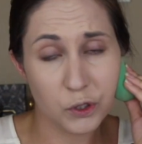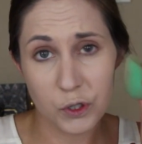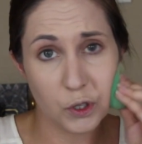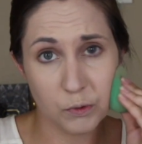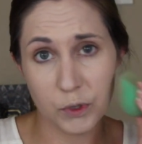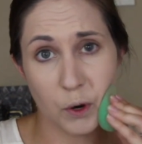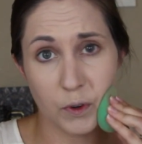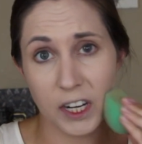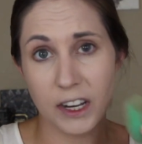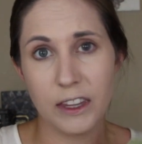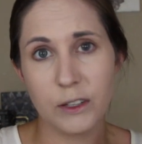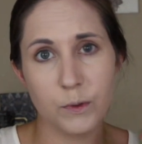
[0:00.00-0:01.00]
you don't
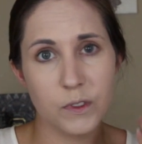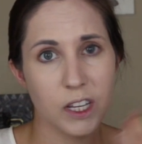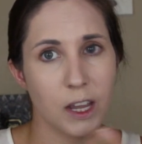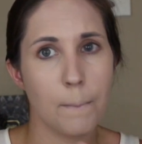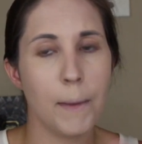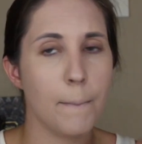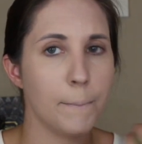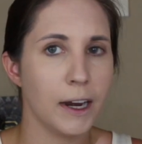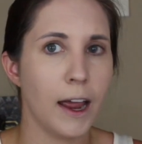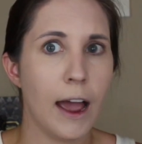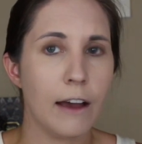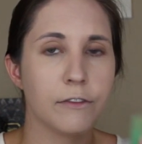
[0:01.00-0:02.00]
need it. This was like a pump and
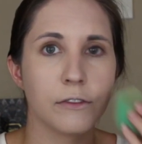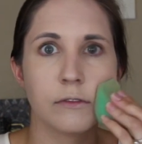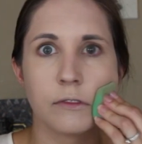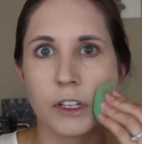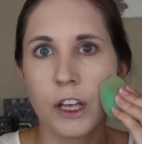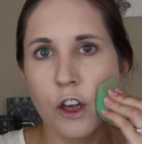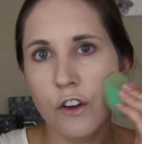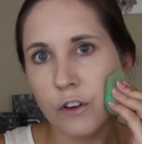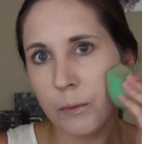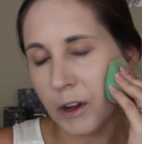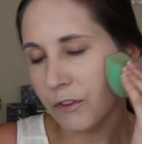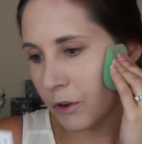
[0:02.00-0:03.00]
a half
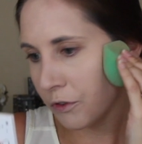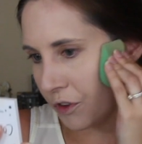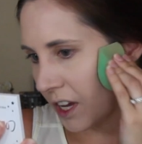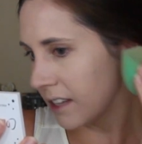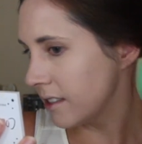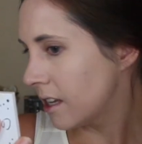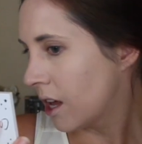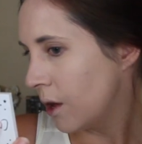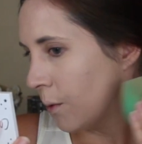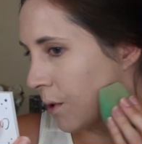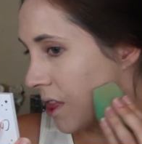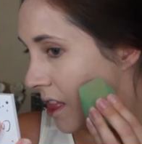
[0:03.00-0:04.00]
for my full face
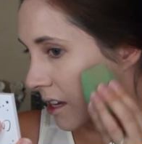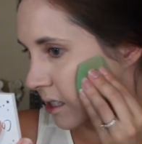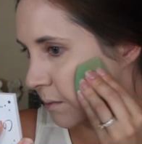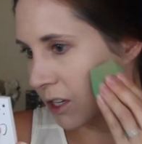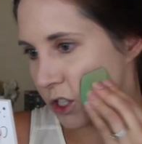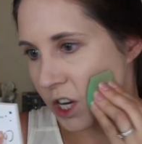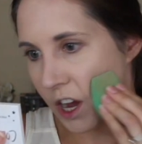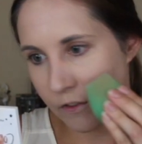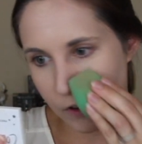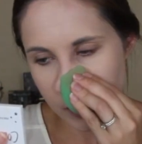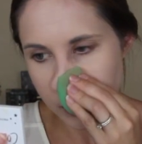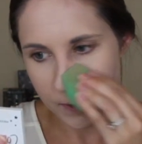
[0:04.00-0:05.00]
with this much
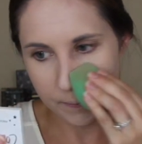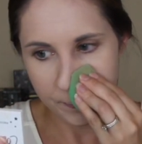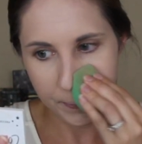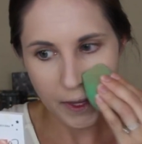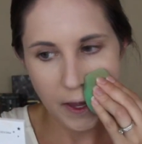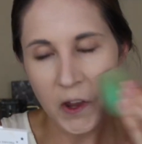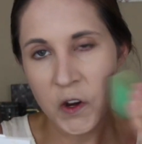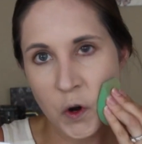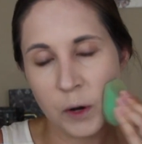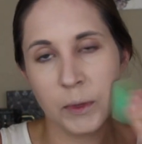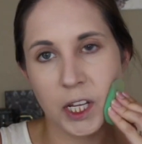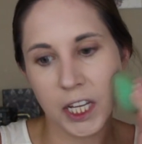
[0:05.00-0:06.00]
coverage. And
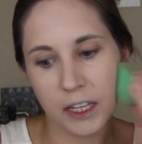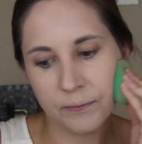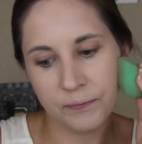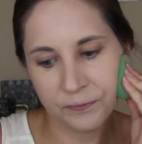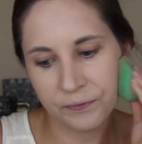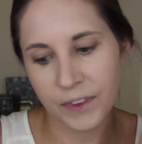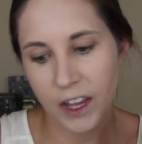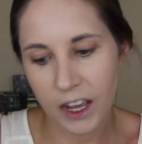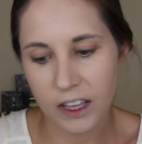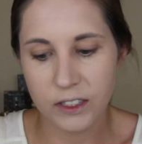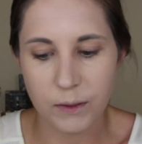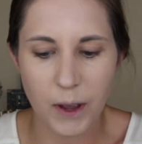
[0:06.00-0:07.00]
normally
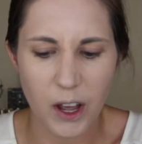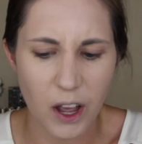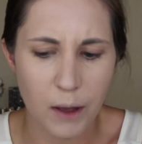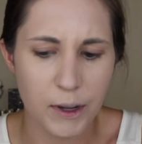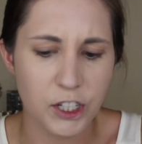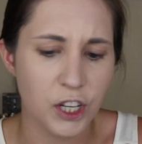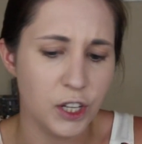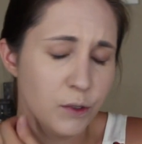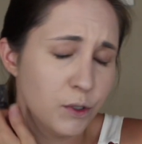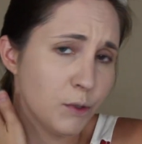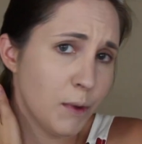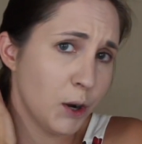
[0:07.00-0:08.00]
it's about how much I
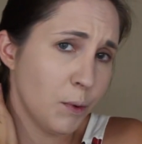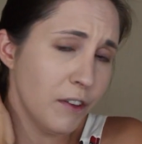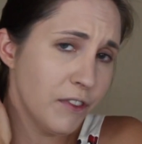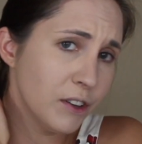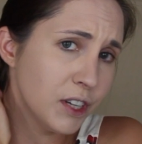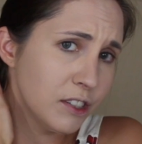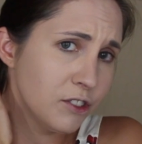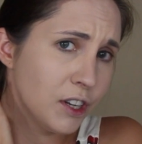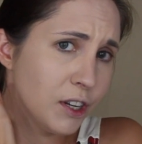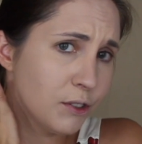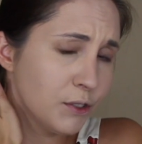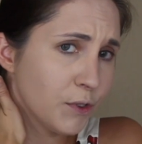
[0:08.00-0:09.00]
use no matter what
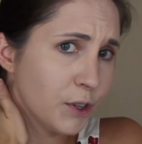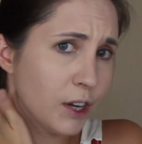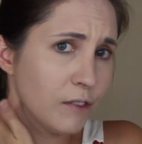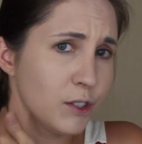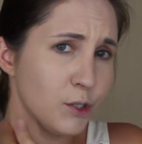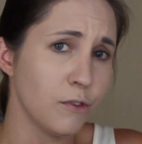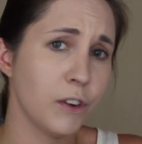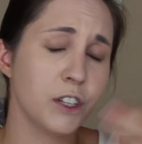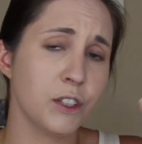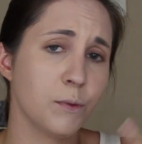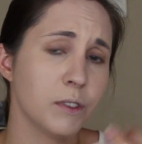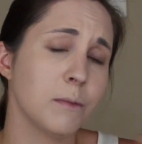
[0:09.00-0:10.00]
foundation I use, full coverage, or if I
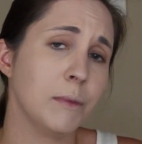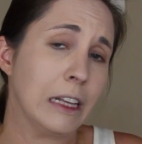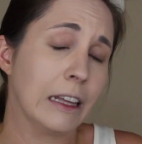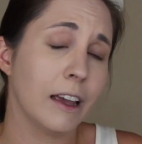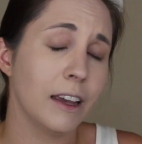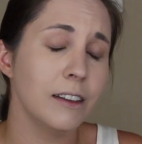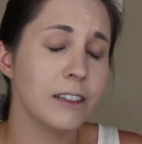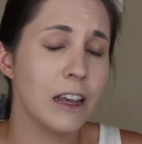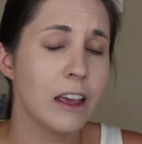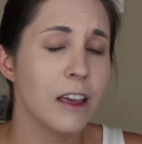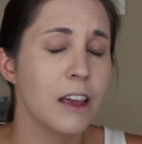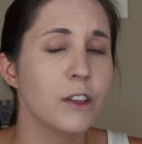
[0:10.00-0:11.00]
just want something light.
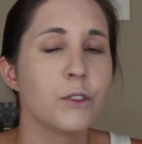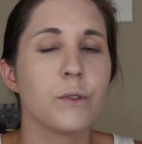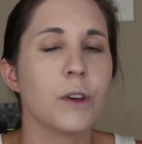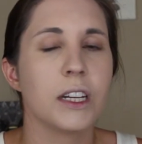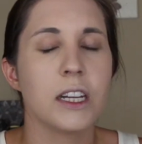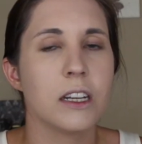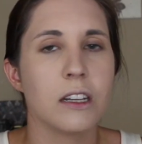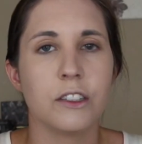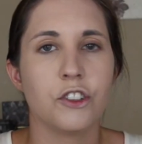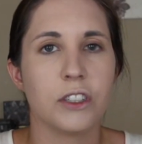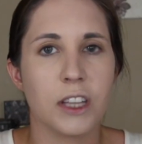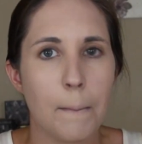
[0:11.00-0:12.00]
So I didn't
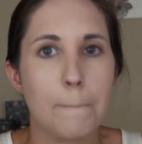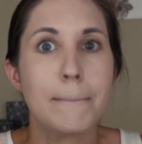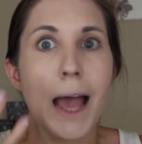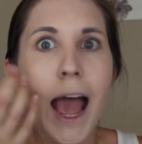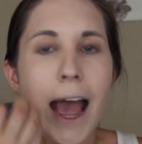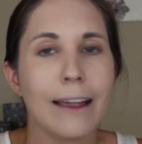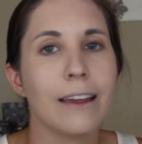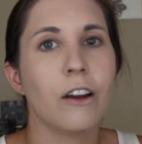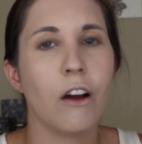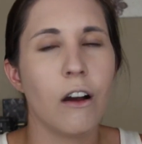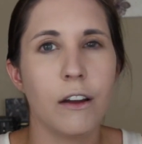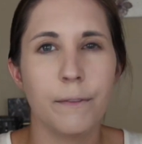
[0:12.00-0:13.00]
just like pack it
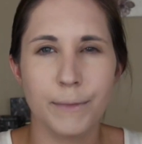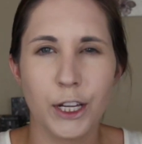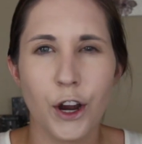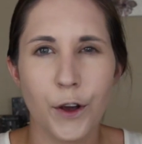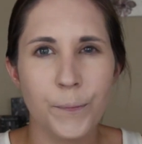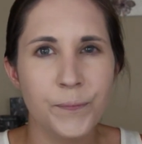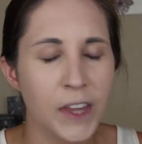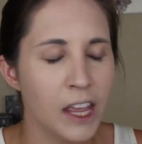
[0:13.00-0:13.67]
on, you know,